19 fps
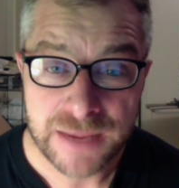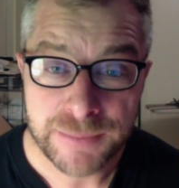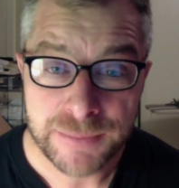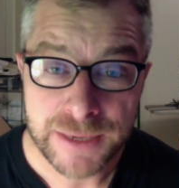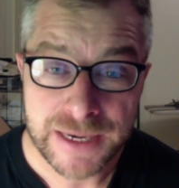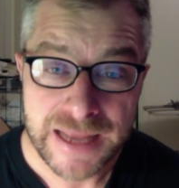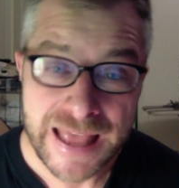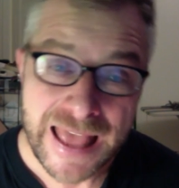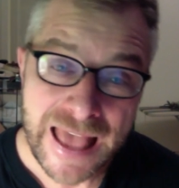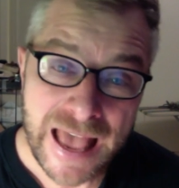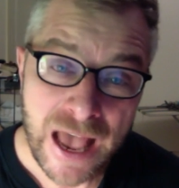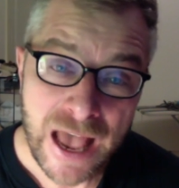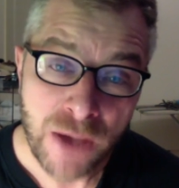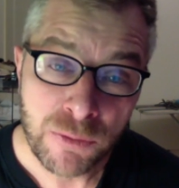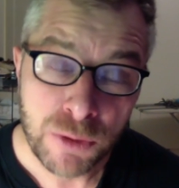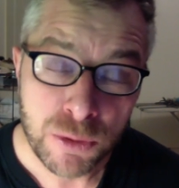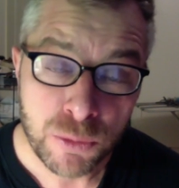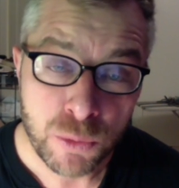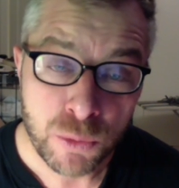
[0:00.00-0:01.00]
I mean, how
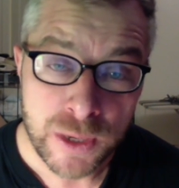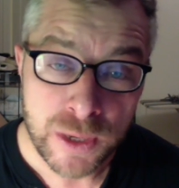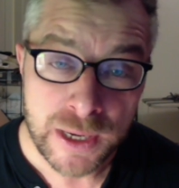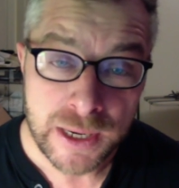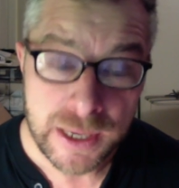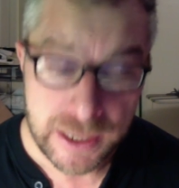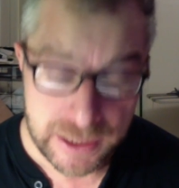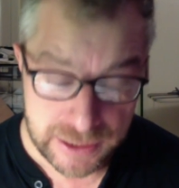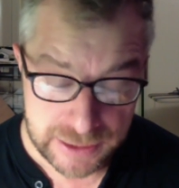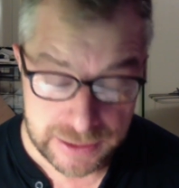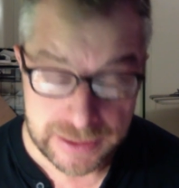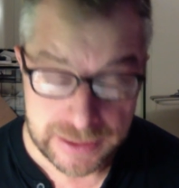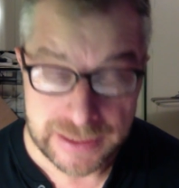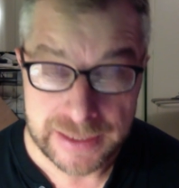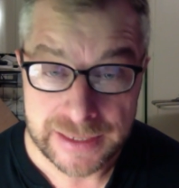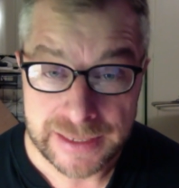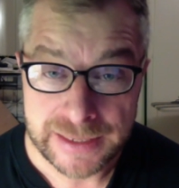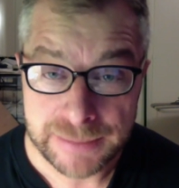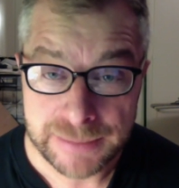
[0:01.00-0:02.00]
are we
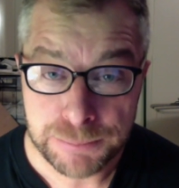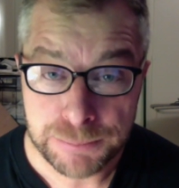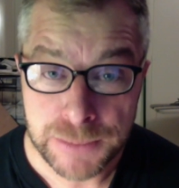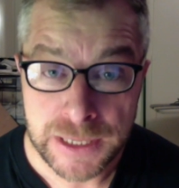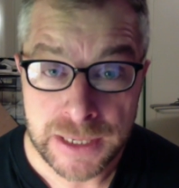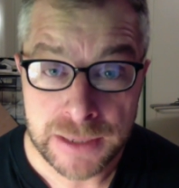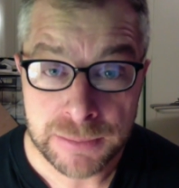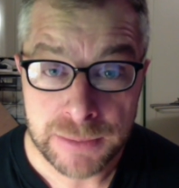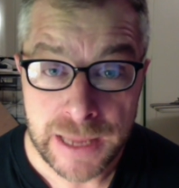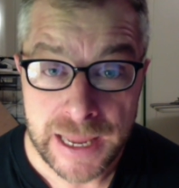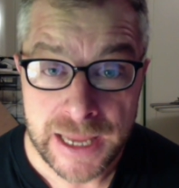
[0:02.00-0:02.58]
being